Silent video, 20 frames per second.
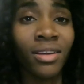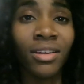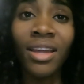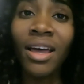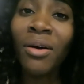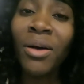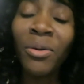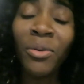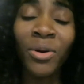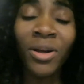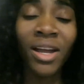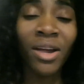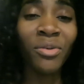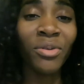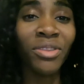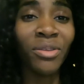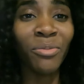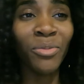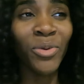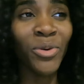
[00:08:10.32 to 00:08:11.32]
Now I work
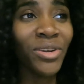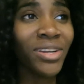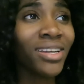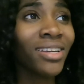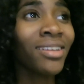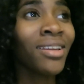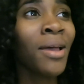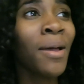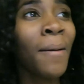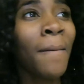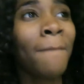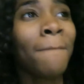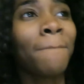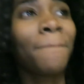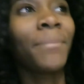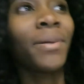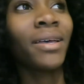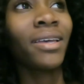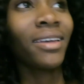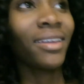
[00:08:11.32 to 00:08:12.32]
out in the morning,
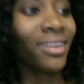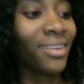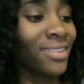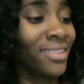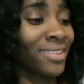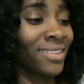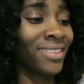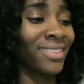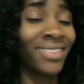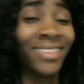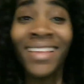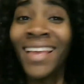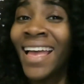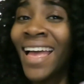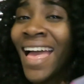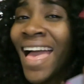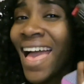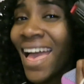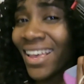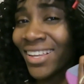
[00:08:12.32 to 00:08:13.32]
but
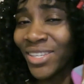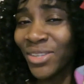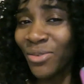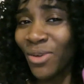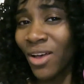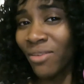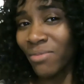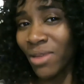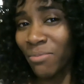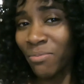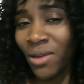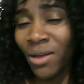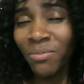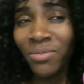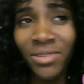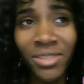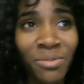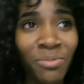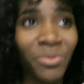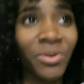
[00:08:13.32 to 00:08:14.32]
I still have my
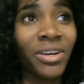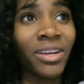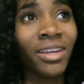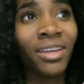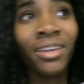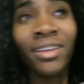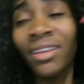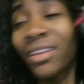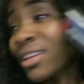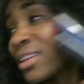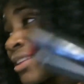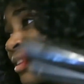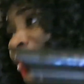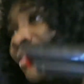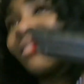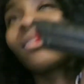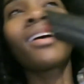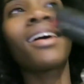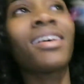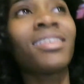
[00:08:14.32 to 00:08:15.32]
pepper spray
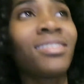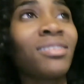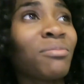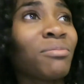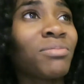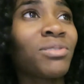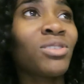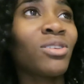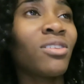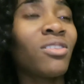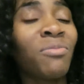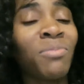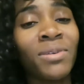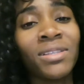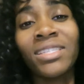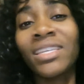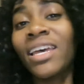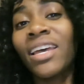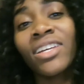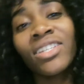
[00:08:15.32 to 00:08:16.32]
as some sort of
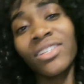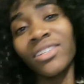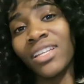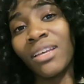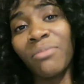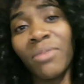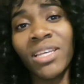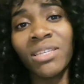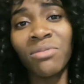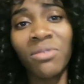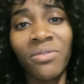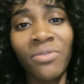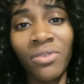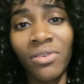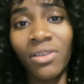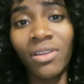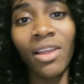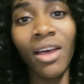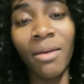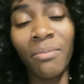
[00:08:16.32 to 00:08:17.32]
protection that makes me
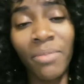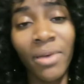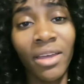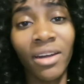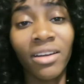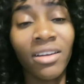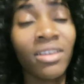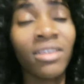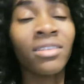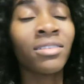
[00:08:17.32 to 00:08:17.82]
feel a lot better.